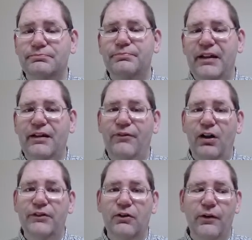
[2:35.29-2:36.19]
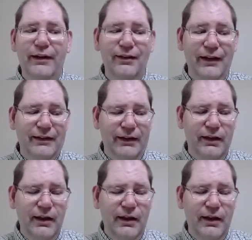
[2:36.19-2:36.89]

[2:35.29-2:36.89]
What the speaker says: being involved in coin collecting.